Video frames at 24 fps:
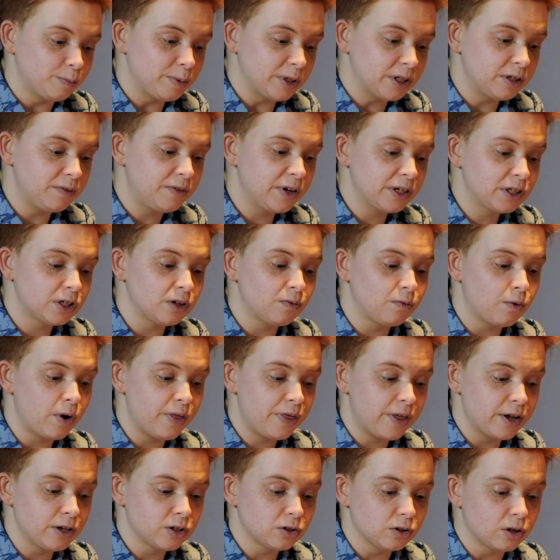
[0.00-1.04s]
Specifics of
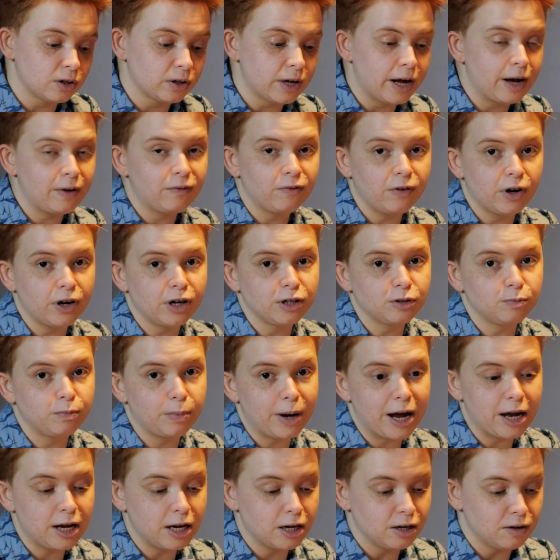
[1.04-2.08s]
what things look like varies
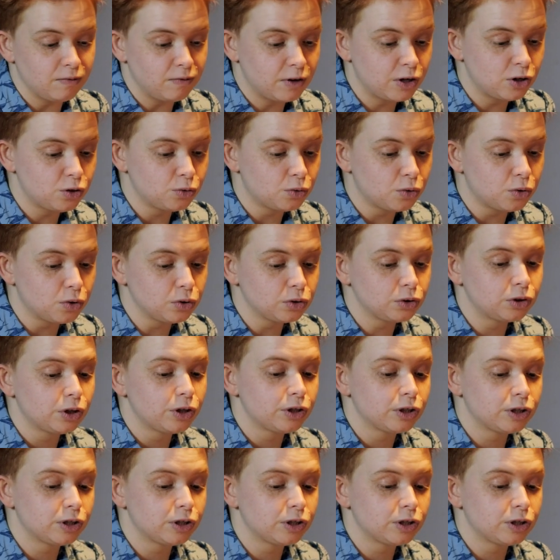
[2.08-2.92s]
by individuals.